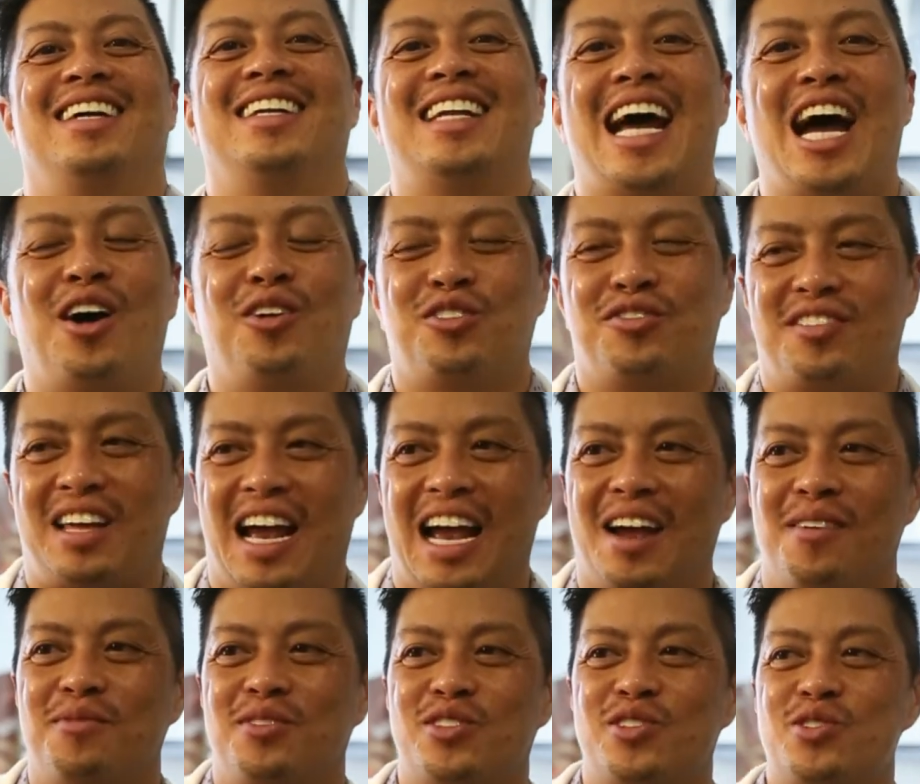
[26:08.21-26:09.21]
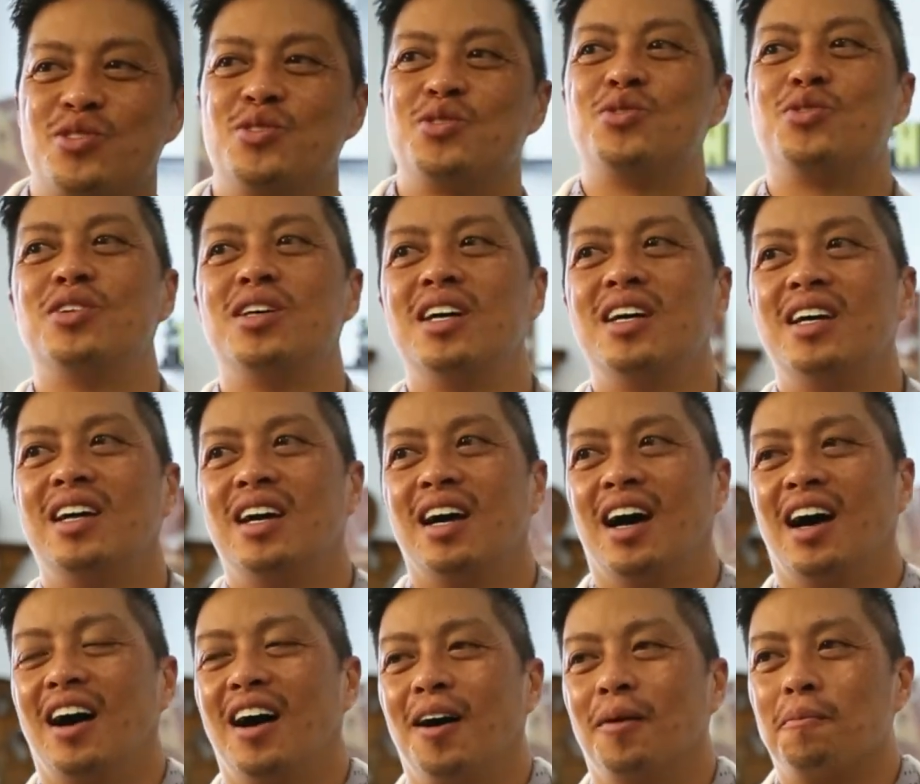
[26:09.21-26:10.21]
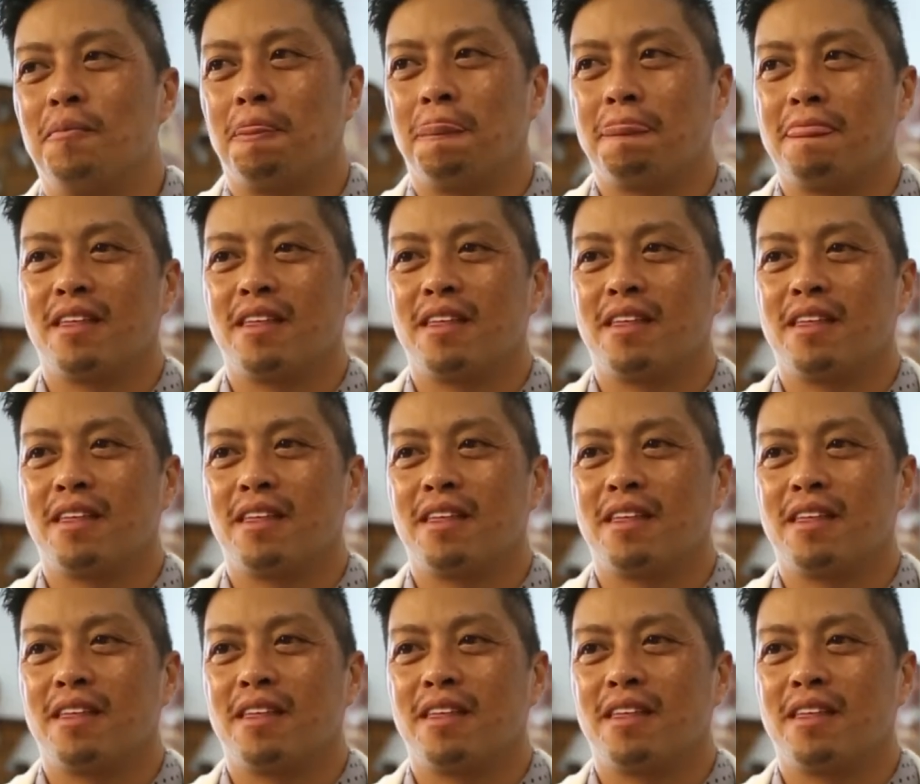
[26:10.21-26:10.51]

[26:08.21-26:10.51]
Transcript: Now it's time to um,